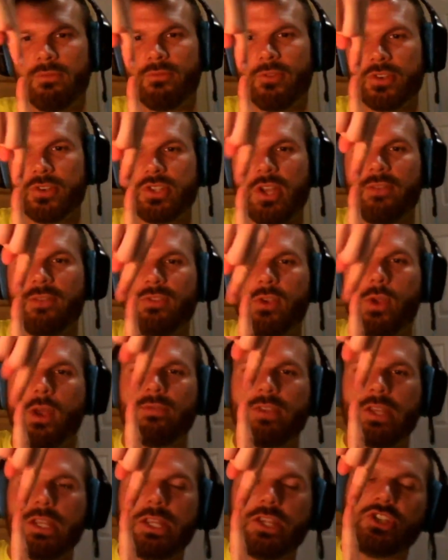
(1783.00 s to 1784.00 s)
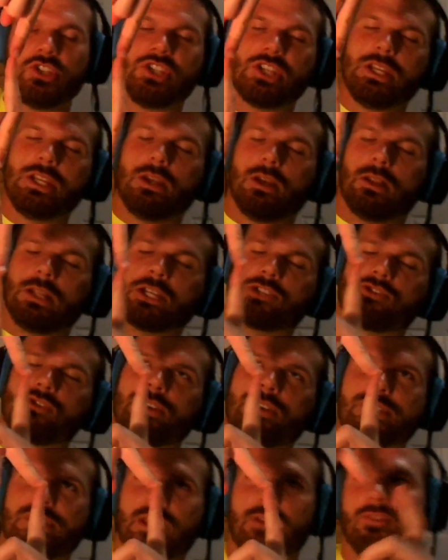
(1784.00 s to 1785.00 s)
first off, you have EEG,
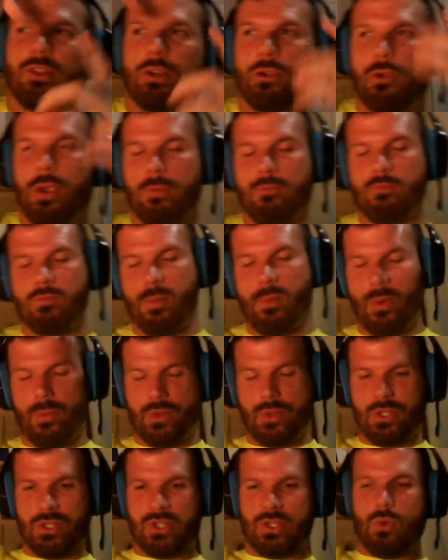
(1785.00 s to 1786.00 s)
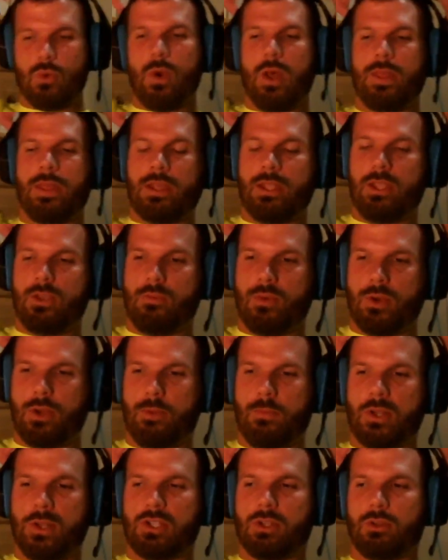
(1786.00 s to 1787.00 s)
electroencephalogram. Remember, this is the one that you put
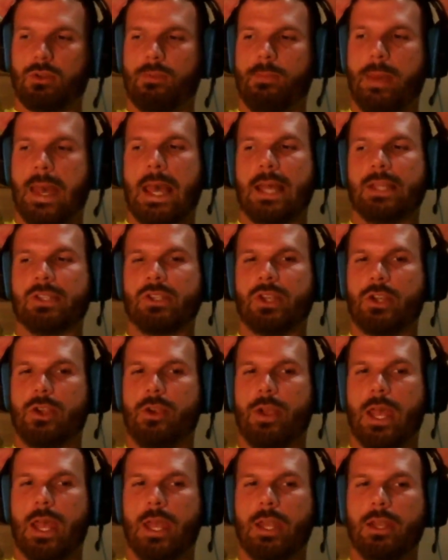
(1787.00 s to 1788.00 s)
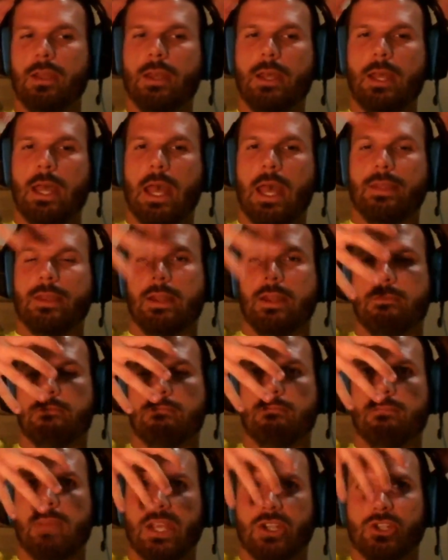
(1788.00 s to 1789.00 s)
a bunch of little pads on your head, and then it
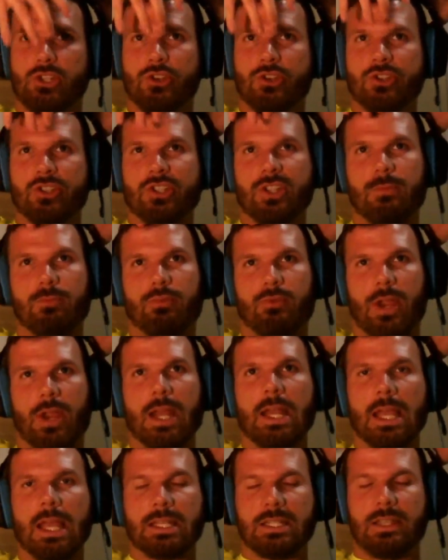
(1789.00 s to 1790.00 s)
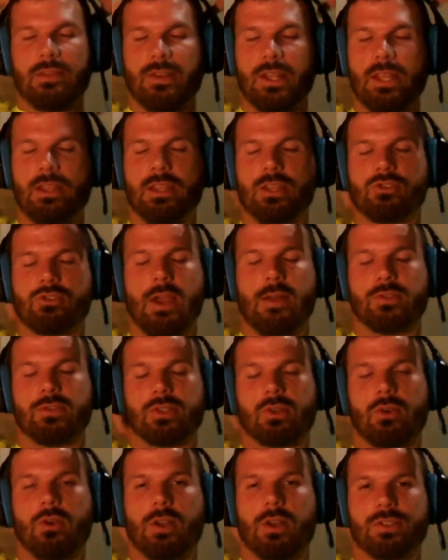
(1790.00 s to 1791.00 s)
measures the brain activity that
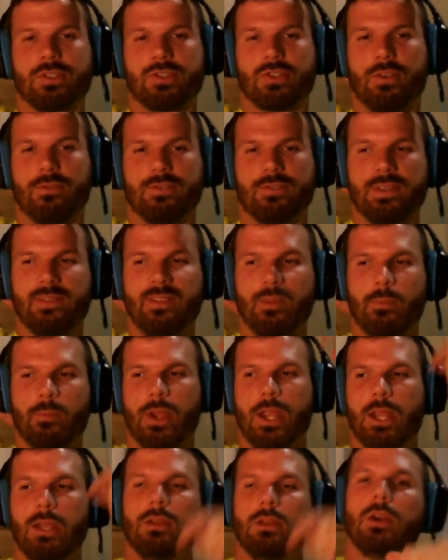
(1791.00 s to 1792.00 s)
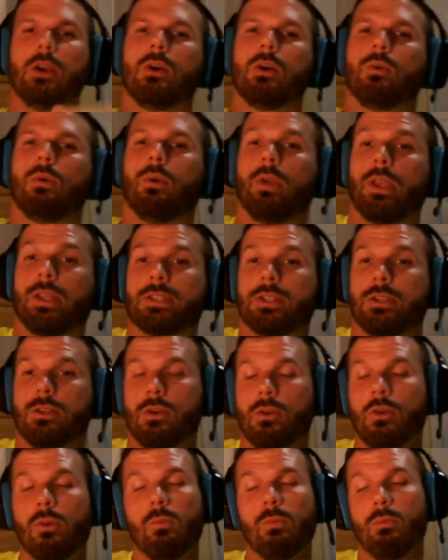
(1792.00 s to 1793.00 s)
travels across the surface of the brain. We'll get to
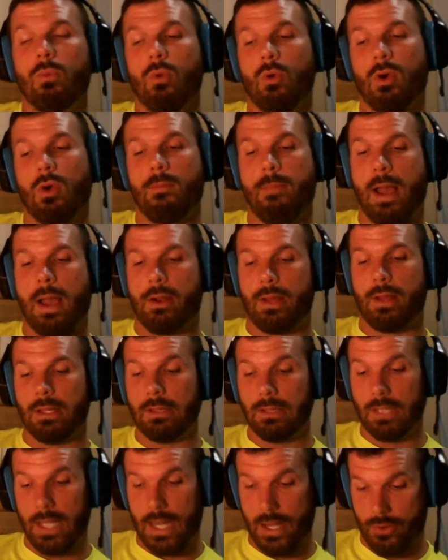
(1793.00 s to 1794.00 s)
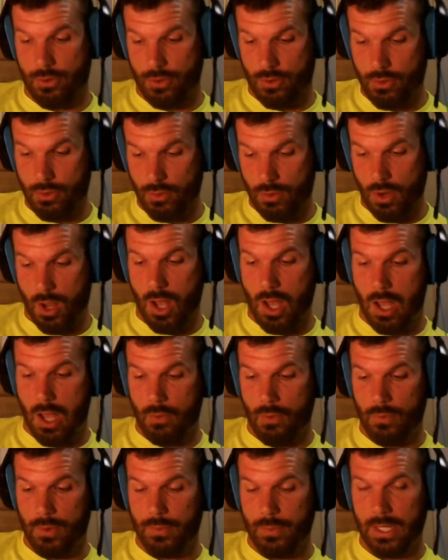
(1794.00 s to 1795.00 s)
know more about it later
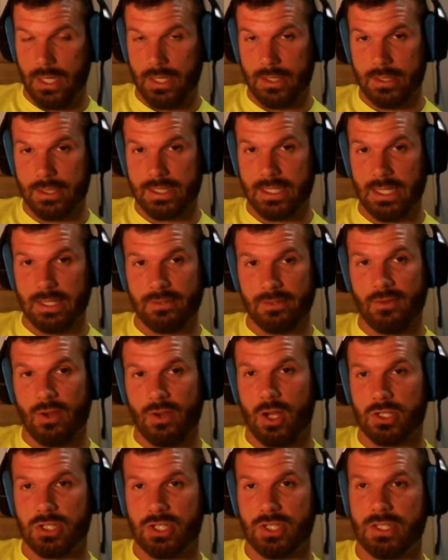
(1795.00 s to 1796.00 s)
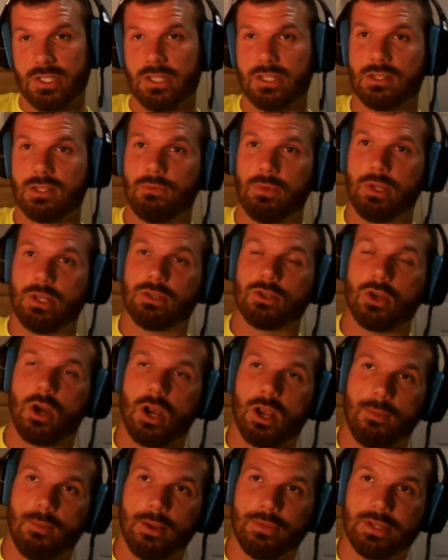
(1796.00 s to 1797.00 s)
when we get into states of consciousness and we
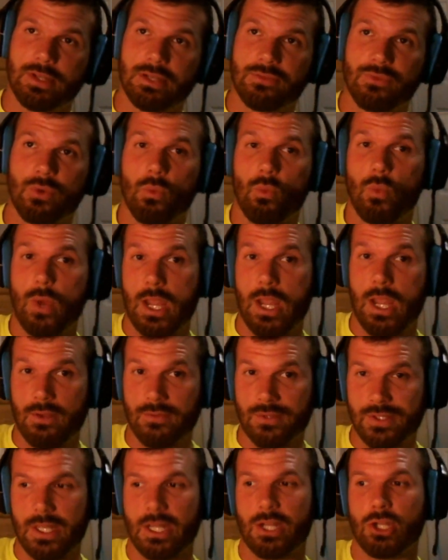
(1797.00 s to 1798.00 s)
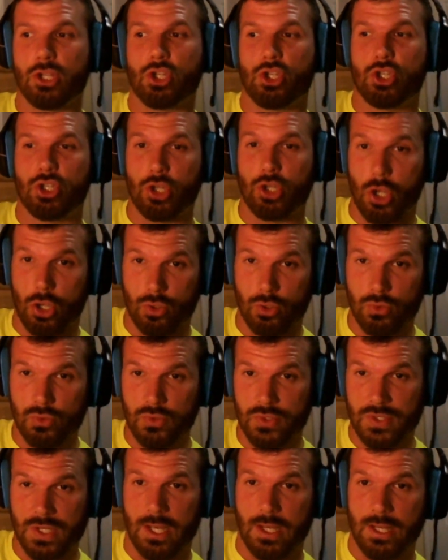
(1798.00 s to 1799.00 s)
talk about the different waves that it
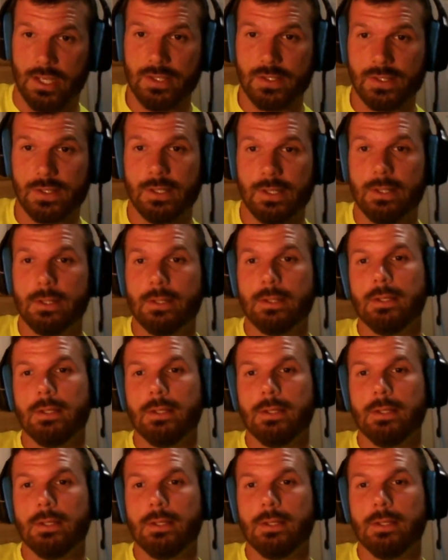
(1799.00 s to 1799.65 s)
shows us.